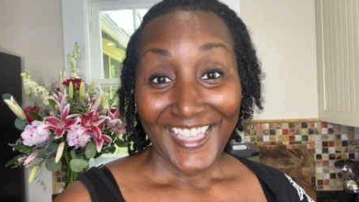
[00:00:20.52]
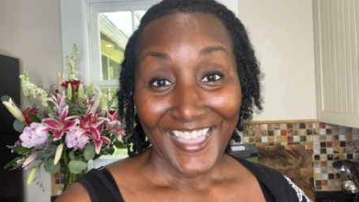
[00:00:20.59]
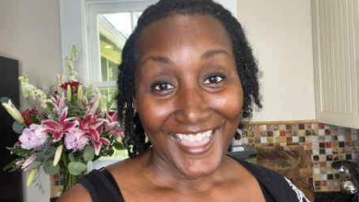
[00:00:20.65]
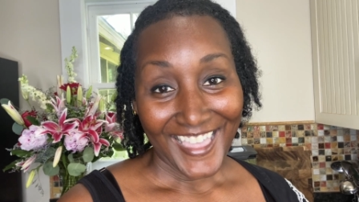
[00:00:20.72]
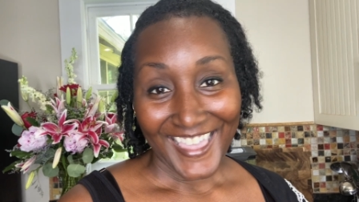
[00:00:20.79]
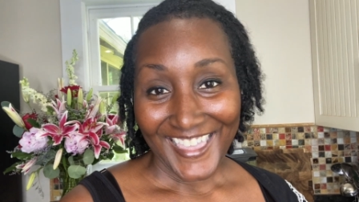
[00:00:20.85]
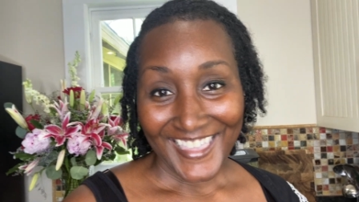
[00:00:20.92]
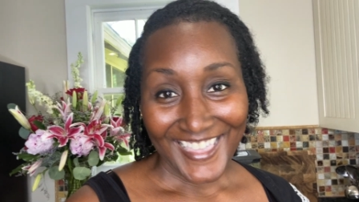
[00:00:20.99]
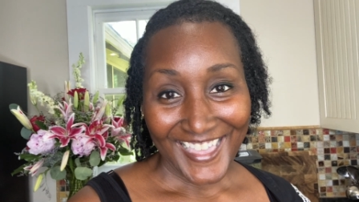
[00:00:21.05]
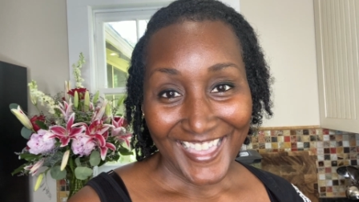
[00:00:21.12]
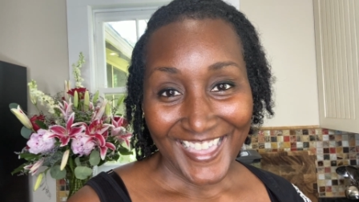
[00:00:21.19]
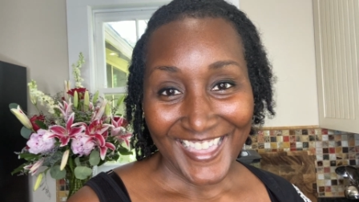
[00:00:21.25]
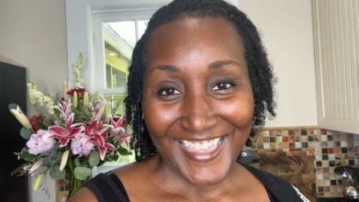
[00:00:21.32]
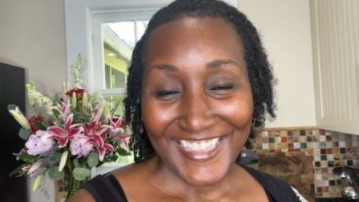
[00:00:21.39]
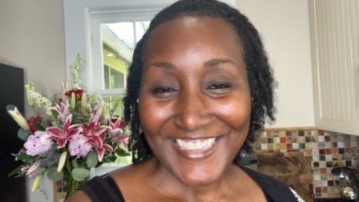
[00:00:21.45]

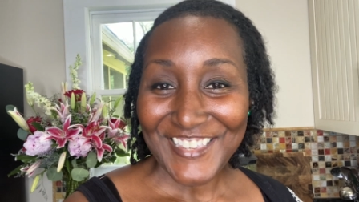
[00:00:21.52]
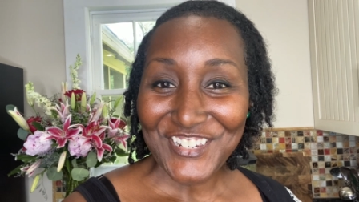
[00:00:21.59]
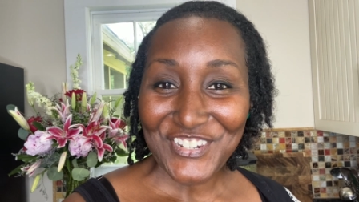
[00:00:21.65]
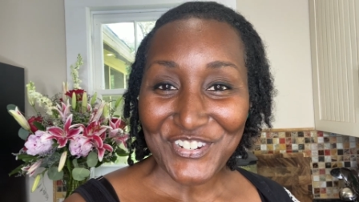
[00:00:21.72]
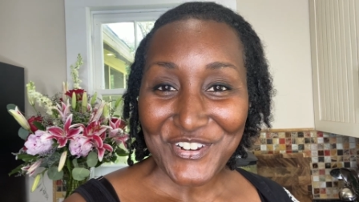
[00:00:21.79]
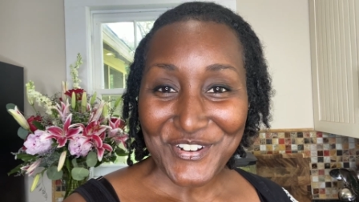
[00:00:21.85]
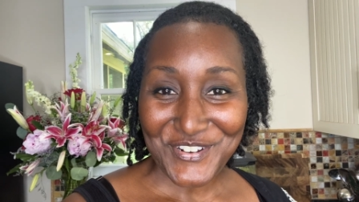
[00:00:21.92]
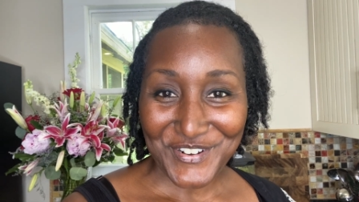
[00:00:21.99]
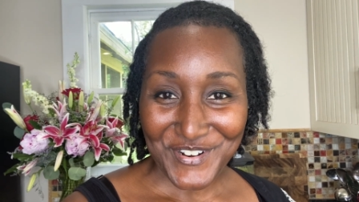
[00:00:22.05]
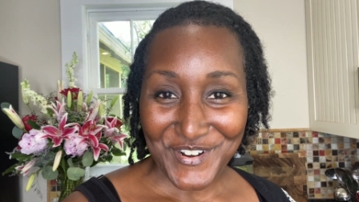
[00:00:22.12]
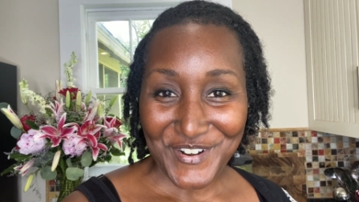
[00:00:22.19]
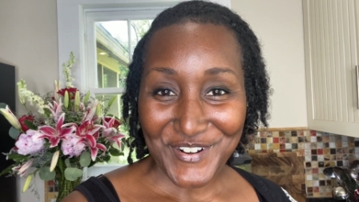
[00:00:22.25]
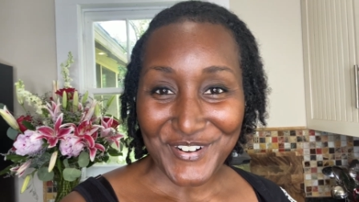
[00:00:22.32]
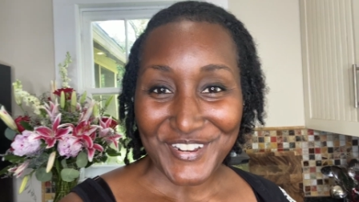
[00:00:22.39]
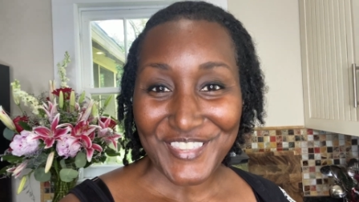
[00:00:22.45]
Hey, it's your
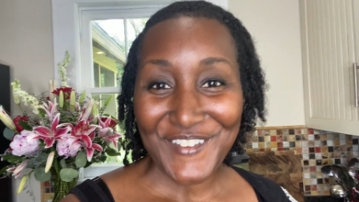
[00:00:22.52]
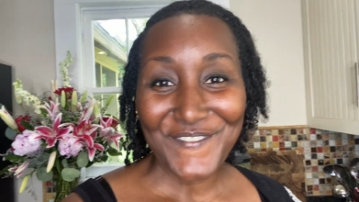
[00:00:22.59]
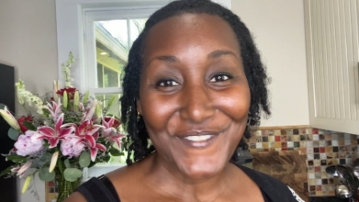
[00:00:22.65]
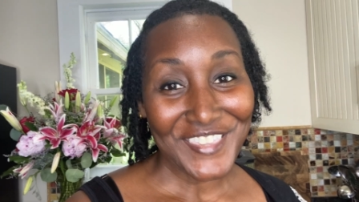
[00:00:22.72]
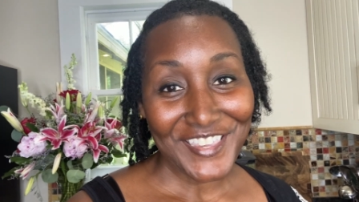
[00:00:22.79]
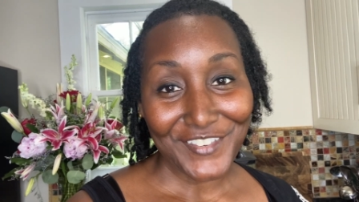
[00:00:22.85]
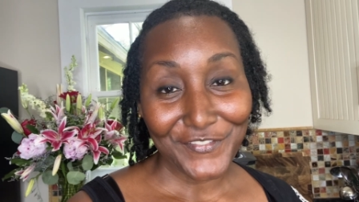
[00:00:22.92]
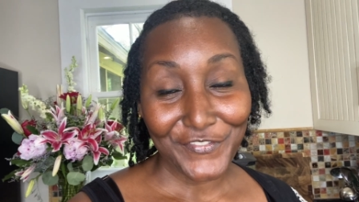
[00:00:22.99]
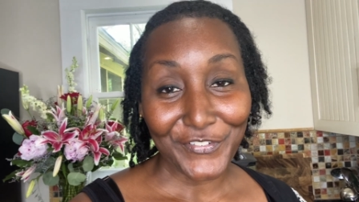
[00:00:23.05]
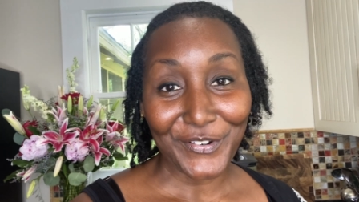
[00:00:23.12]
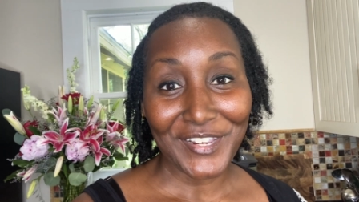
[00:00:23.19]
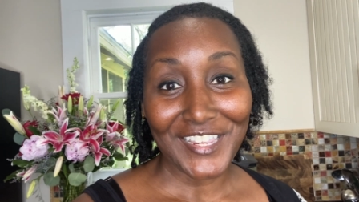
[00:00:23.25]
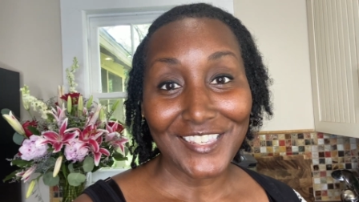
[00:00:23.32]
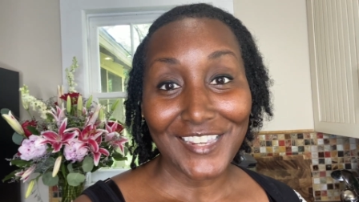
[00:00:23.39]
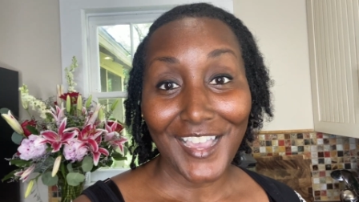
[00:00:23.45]
girl, your vegan
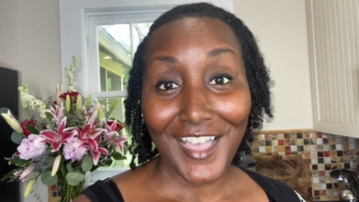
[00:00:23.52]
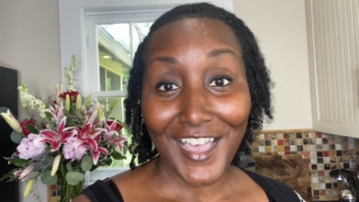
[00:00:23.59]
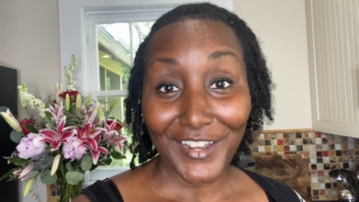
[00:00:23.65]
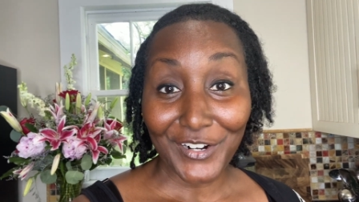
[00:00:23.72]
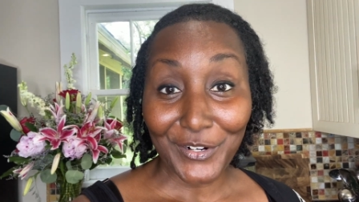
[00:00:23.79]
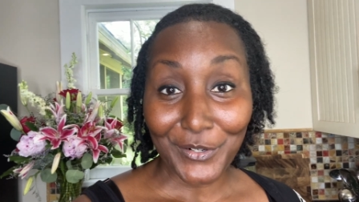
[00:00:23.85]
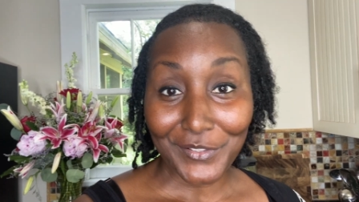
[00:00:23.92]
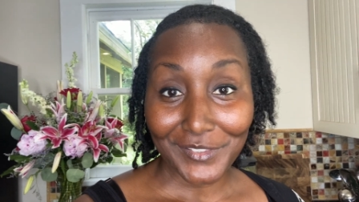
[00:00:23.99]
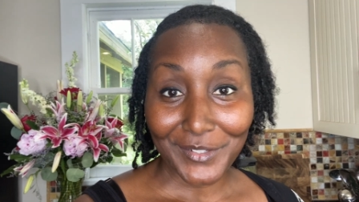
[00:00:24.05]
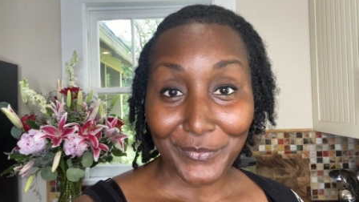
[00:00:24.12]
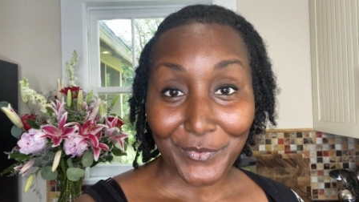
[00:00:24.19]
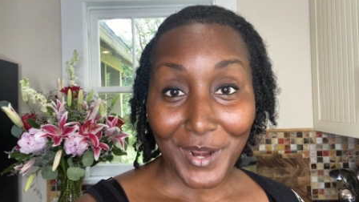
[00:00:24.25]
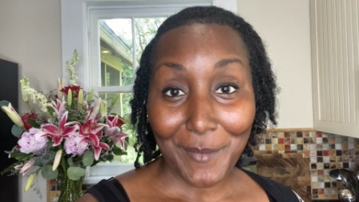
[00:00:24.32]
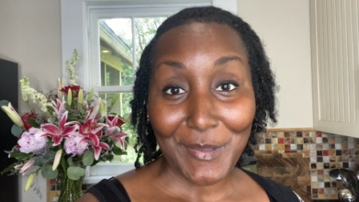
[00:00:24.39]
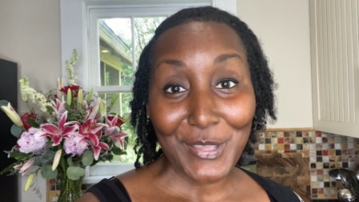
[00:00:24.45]
friend, Johanna Earthly
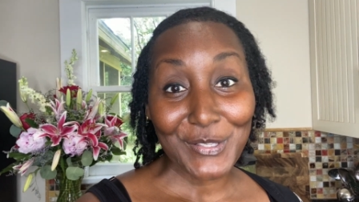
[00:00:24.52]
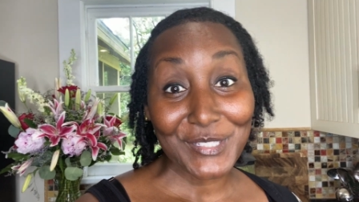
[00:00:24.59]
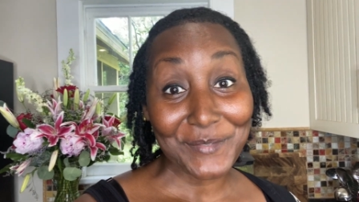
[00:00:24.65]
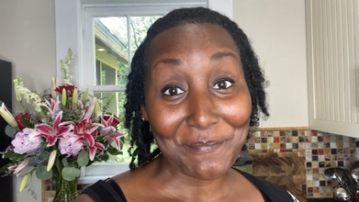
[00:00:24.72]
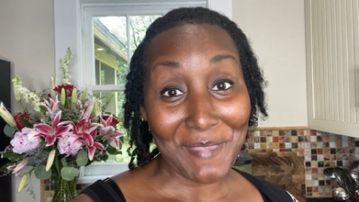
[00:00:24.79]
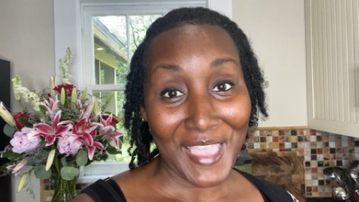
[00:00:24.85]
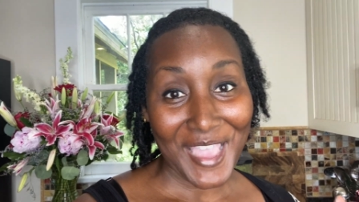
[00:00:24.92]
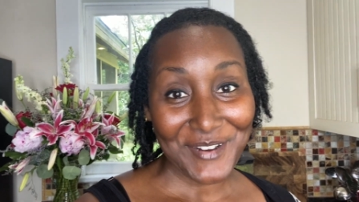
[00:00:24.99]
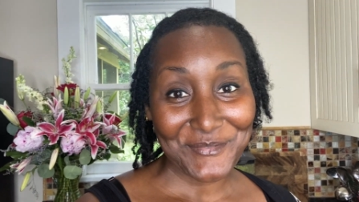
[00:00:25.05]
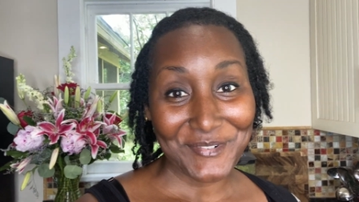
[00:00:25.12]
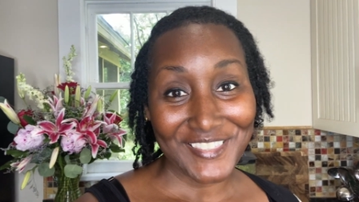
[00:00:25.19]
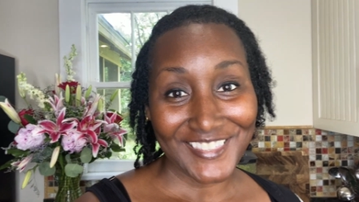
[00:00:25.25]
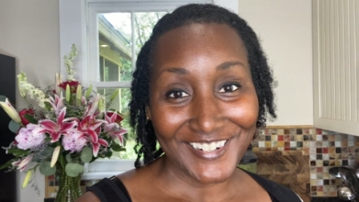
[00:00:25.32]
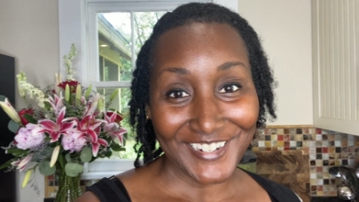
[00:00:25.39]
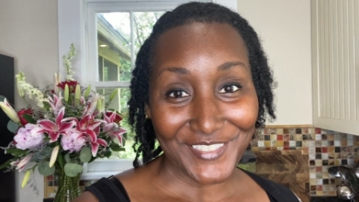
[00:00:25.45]
Ramos, back
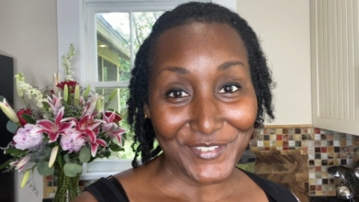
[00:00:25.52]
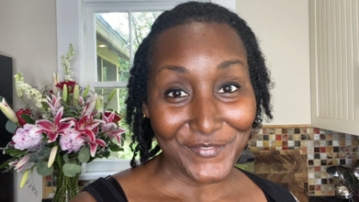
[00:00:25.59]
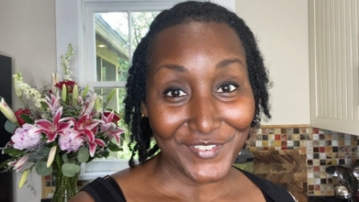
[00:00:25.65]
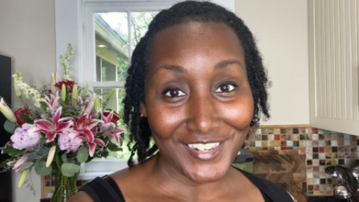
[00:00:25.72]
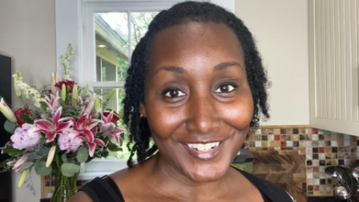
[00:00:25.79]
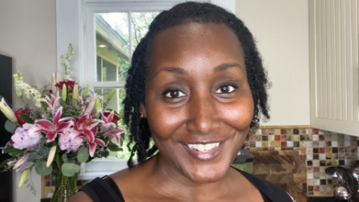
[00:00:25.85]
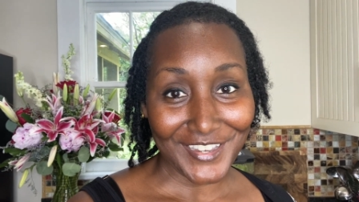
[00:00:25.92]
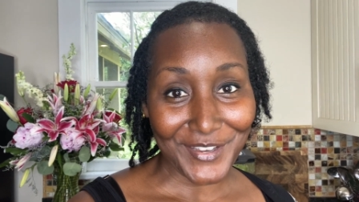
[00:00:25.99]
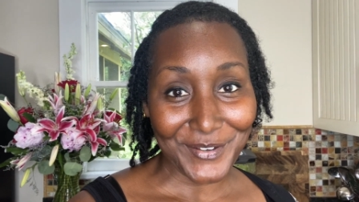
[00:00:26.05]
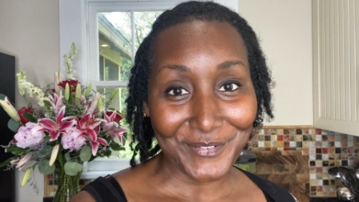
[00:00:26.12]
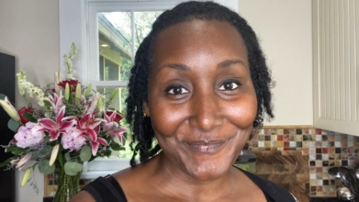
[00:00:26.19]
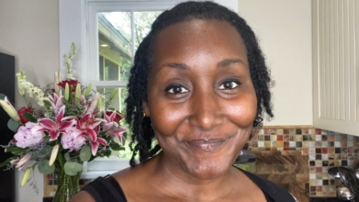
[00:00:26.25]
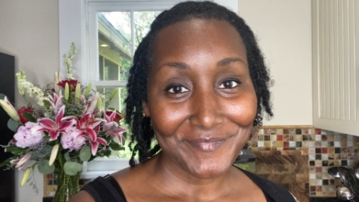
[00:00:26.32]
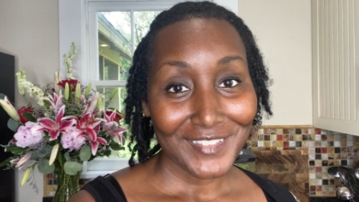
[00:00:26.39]
with another video.